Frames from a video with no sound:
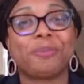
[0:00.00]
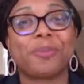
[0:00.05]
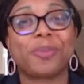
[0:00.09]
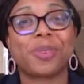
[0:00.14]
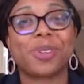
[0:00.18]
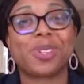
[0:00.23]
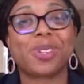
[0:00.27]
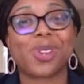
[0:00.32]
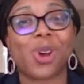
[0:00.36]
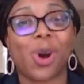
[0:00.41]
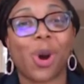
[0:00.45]

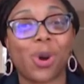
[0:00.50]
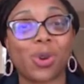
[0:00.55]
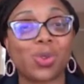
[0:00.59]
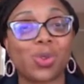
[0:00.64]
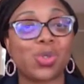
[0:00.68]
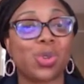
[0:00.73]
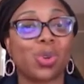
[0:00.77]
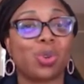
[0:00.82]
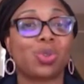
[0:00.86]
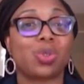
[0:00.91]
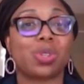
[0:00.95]
was
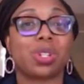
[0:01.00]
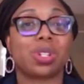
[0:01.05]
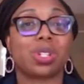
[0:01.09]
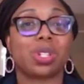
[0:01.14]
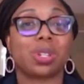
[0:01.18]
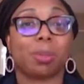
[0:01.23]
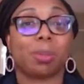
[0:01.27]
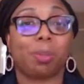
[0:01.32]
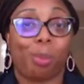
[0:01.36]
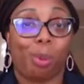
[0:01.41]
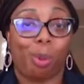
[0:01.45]
also to
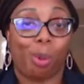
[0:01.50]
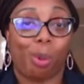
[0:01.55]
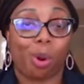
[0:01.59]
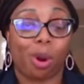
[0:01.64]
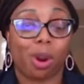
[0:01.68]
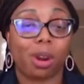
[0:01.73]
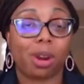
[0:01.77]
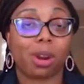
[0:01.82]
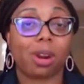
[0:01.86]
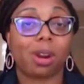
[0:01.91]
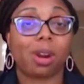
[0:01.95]

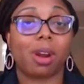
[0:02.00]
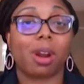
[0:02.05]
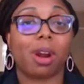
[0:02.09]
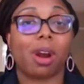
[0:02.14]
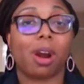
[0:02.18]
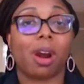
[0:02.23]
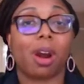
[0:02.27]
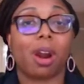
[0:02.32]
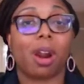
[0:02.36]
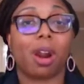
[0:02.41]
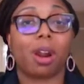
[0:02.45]
support
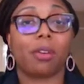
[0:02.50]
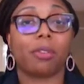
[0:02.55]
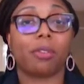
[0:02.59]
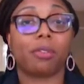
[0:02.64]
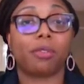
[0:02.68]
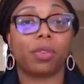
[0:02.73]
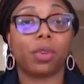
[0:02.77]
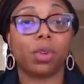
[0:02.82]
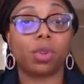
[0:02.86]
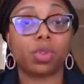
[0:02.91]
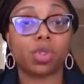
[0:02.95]
our
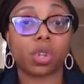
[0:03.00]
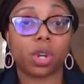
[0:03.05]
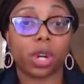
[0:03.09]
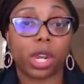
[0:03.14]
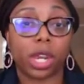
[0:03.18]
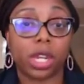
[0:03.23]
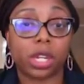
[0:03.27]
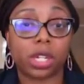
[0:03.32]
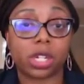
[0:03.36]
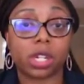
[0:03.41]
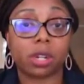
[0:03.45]
future
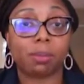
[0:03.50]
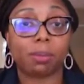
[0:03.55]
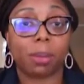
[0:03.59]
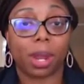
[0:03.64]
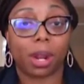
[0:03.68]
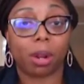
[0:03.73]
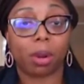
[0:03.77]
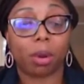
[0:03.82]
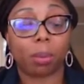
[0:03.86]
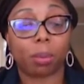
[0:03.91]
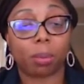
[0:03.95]
Haitian
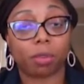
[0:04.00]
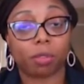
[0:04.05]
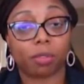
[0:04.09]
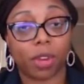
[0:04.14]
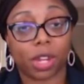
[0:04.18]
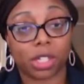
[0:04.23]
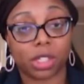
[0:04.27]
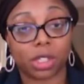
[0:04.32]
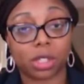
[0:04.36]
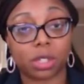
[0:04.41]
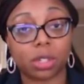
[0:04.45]
medical
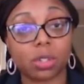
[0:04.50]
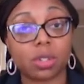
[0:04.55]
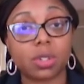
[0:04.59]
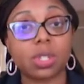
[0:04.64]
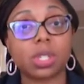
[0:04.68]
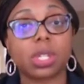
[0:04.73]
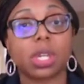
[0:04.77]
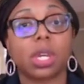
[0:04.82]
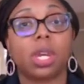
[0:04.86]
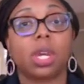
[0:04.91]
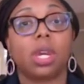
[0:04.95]

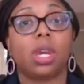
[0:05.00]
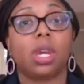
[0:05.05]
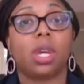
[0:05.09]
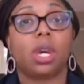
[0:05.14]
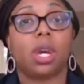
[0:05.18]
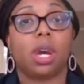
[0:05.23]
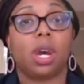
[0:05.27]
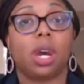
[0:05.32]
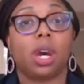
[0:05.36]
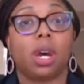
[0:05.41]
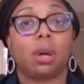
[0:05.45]
professionals,
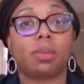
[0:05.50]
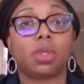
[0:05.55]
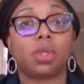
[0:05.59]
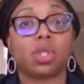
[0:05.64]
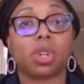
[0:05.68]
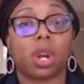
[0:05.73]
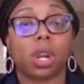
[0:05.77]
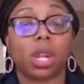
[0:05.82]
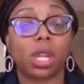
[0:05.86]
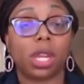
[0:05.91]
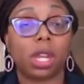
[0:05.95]

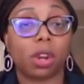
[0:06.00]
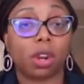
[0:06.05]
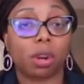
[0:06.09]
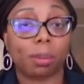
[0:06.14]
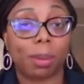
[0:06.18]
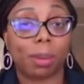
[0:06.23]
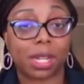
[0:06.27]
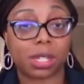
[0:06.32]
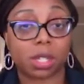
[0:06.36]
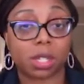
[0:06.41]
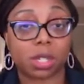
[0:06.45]
starting here in
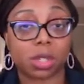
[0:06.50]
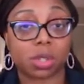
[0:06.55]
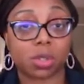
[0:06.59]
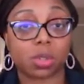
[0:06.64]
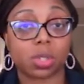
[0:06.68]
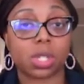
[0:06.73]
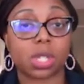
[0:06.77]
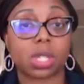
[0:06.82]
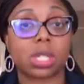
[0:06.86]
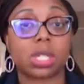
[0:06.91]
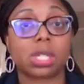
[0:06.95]

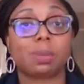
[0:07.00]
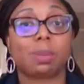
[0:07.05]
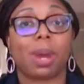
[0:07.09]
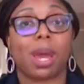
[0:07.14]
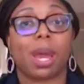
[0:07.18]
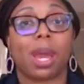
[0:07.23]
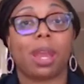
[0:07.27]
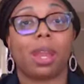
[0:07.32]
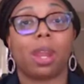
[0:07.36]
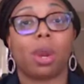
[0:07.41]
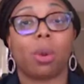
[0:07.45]
Massachusetts
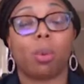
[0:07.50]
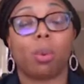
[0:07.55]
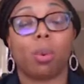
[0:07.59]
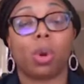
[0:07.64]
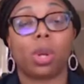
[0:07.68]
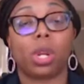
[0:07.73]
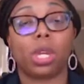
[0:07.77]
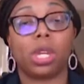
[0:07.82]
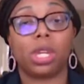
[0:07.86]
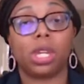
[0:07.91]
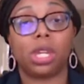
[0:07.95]
by
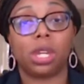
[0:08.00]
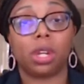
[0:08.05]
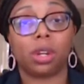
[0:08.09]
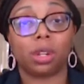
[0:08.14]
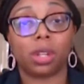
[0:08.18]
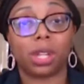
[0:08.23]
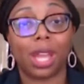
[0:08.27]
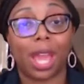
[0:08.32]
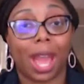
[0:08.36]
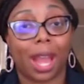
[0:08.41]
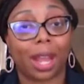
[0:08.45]
awarding
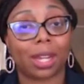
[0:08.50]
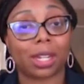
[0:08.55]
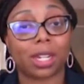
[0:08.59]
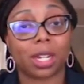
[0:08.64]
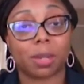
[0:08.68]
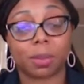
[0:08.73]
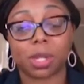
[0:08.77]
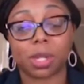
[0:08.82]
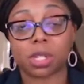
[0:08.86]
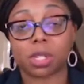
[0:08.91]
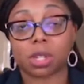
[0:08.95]
yearly
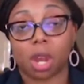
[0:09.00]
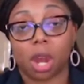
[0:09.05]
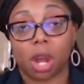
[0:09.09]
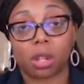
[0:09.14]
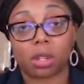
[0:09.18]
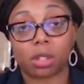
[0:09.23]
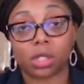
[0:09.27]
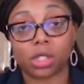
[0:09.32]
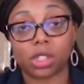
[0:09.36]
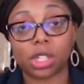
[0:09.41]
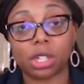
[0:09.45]
academic
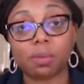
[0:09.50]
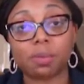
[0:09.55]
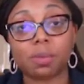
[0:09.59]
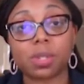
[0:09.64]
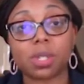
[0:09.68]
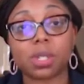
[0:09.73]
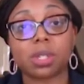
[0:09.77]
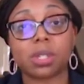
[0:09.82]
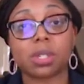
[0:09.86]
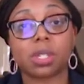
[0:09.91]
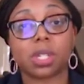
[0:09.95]

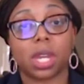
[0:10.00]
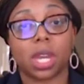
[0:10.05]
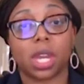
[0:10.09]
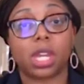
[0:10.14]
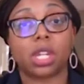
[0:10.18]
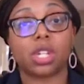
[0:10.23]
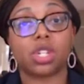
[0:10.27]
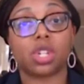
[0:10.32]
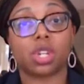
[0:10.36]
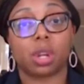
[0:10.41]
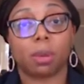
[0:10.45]
scholarships to
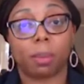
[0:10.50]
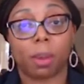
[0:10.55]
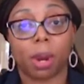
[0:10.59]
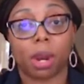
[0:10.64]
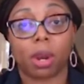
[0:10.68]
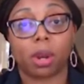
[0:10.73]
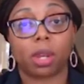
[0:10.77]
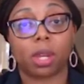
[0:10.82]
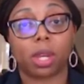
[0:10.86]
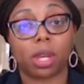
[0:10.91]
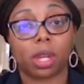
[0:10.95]
Haitian
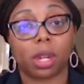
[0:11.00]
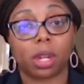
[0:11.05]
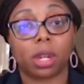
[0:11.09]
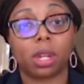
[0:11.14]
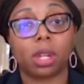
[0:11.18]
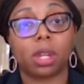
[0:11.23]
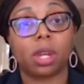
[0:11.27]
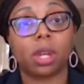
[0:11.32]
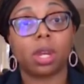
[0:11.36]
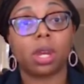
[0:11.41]
American